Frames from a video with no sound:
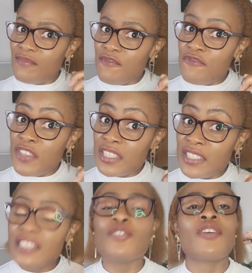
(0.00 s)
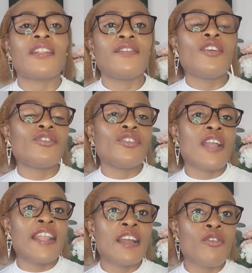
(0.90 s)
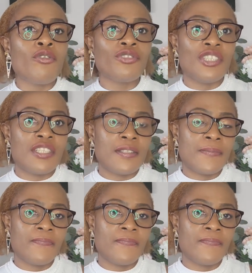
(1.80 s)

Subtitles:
Visit your gynecologist.